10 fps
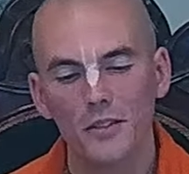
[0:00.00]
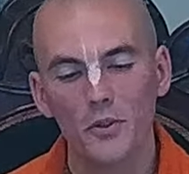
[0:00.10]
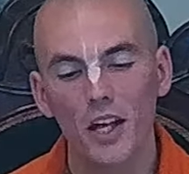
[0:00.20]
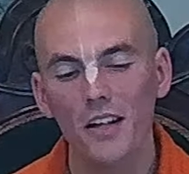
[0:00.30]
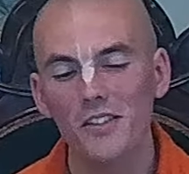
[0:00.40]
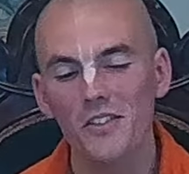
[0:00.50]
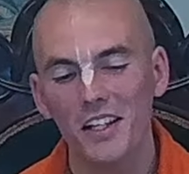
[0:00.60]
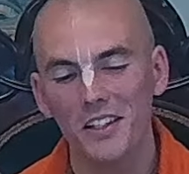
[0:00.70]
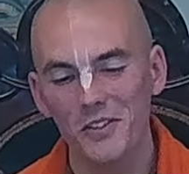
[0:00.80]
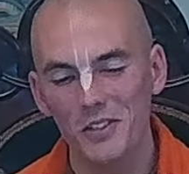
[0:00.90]
And without the
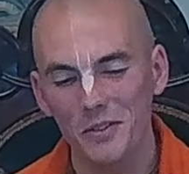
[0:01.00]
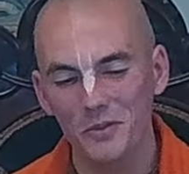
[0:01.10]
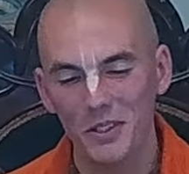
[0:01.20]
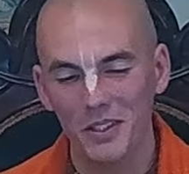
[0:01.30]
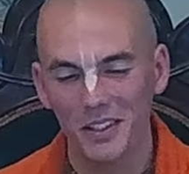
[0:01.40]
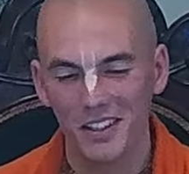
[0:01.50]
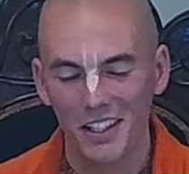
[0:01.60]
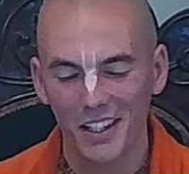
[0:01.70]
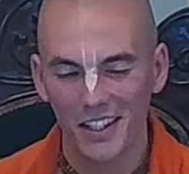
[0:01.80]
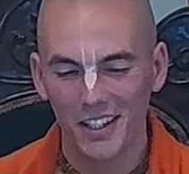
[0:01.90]
sankirtan, we
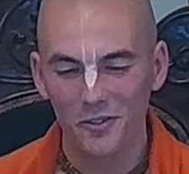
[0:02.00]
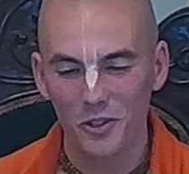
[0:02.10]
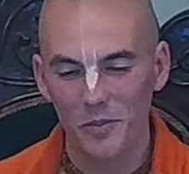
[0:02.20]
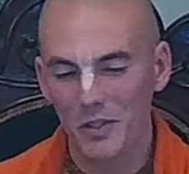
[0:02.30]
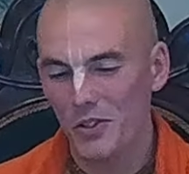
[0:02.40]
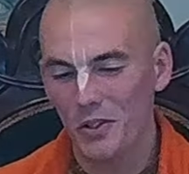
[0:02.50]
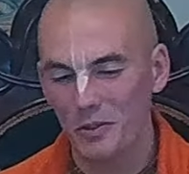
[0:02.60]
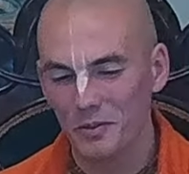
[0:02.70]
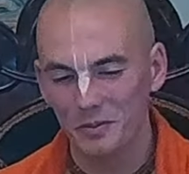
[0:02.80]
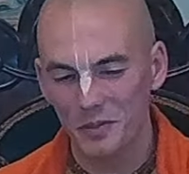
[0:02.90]
wouldn't be
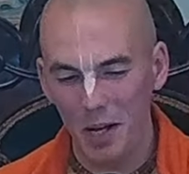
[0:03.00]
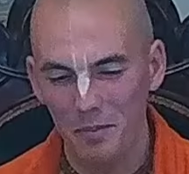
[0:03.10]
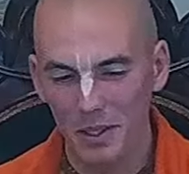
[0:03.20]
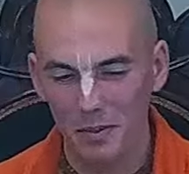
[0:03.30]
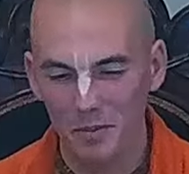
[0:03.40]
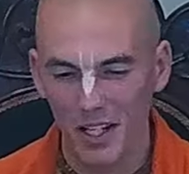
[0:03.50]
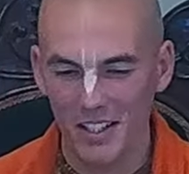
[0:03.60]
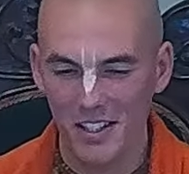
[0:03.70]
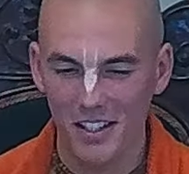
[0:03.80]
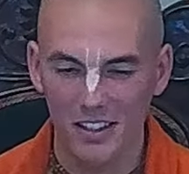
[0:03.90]
so happy
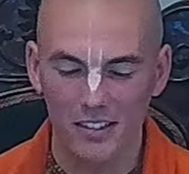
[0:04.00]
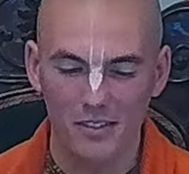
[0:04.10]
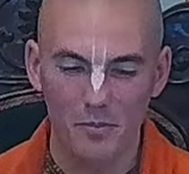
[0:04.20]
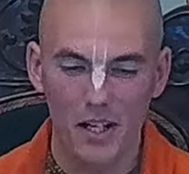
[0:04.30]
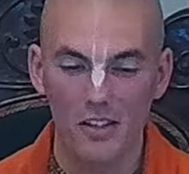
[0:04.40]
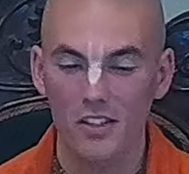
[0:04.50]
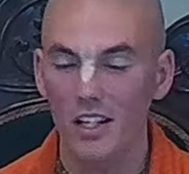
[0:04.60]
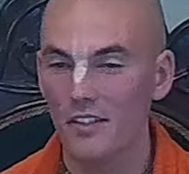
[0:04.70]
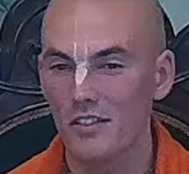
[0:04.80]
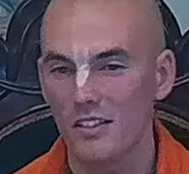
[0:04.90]
practicing by
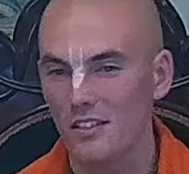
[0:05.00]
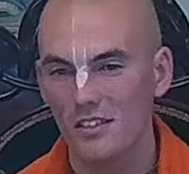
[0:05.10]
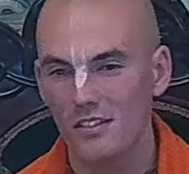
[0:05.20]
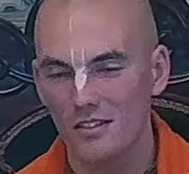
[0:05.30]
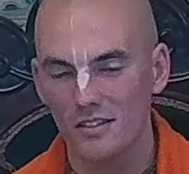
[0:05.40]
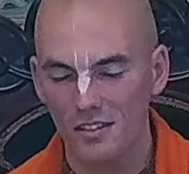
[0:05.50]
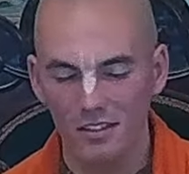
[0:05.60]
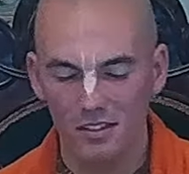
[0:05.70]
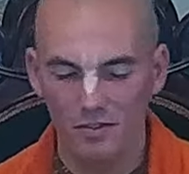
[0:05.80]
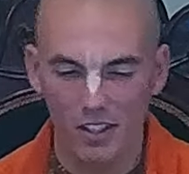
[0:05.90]
ourselves.
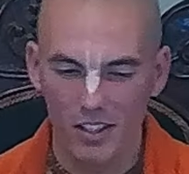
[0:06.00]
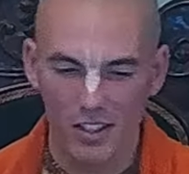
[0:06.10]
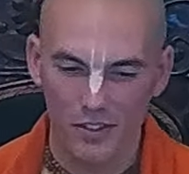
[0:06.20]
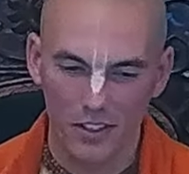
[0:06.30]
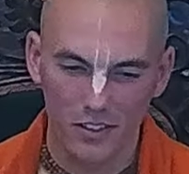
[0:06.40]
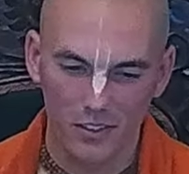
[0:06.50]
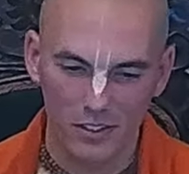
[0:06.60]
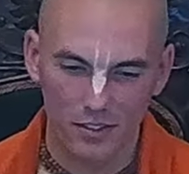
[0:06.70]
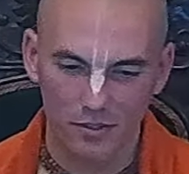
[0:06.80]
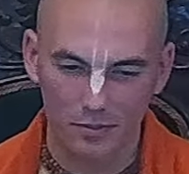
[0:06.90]
It's very
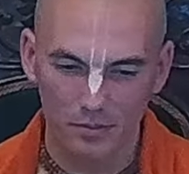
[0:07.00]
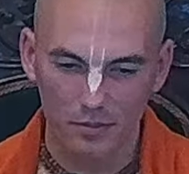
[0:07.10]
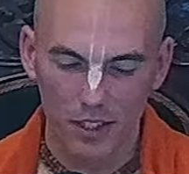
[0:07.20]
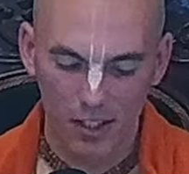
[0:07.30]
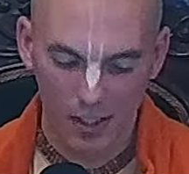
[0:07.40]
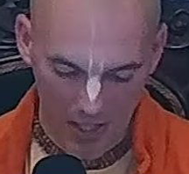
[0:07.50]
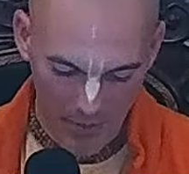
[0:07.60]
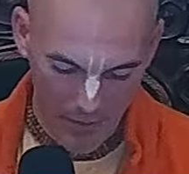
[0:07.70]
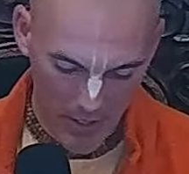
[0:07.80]
difficult. I